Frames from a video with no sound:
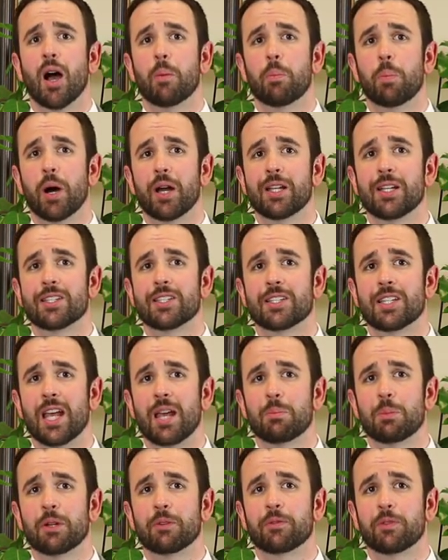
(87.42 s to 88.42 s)
a buddy
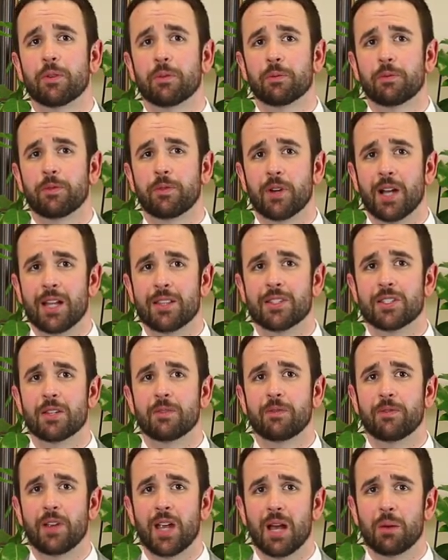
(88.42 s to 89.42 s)
statement from friends
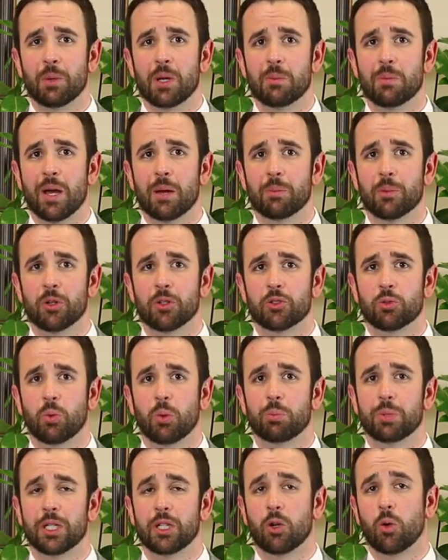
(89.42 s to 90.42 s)
and family members
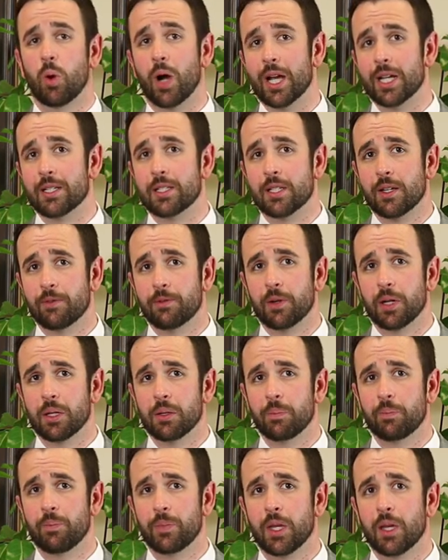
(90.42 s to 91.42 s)
will be quite different.